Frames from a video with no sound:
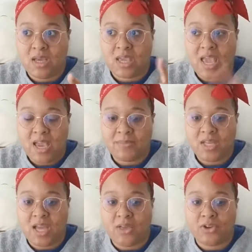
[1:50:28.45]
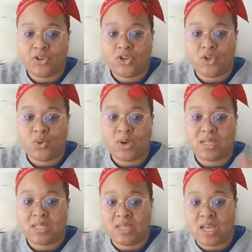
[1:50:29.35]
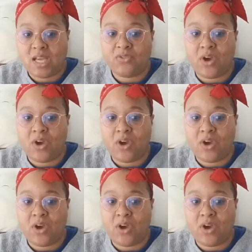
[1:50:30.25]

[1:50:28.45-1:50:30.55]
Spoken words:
came together to do a stage for